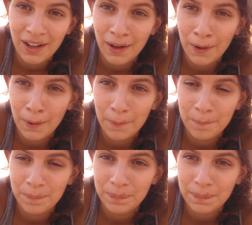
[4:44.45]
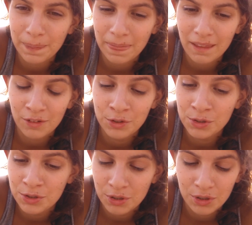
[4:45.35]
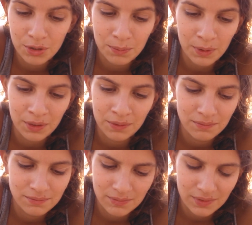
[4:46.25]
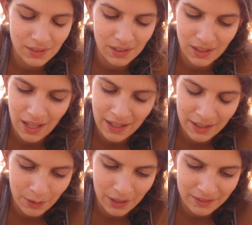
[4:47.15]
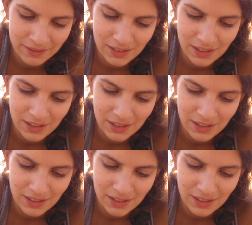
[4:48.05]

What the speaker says: on YouTube, on anywhere.